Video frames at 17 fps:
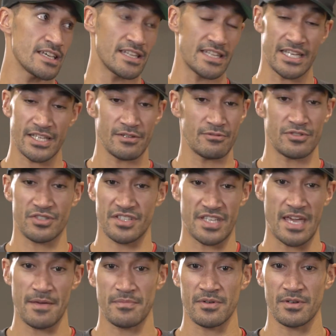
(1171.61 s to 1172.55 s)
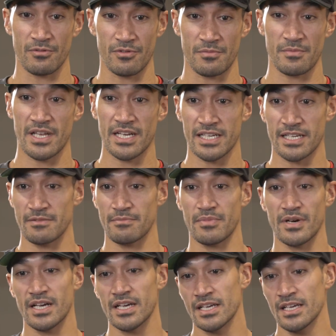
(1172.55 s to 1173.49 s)
Like, it will just happen automatically.
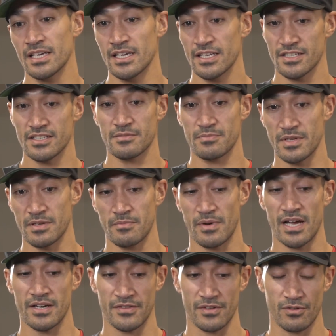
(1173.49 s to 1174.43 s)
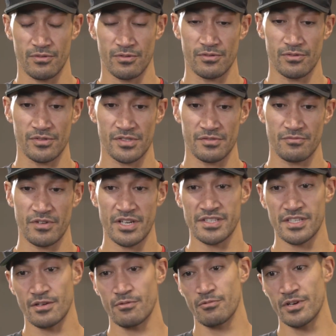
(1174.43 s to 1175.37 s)
But just to be a part of the cause,
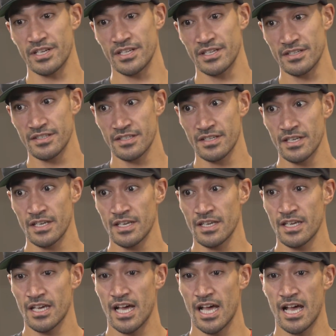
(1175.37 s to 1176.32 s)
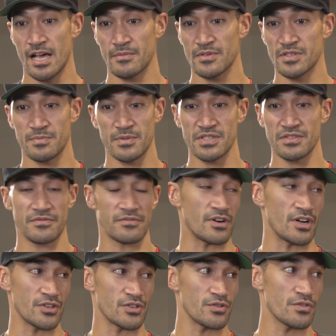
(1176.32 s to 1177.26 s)
raising awareness, especially for
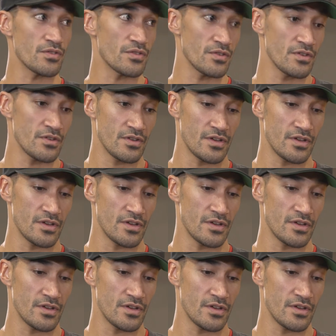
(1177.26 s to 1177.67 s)
our youth.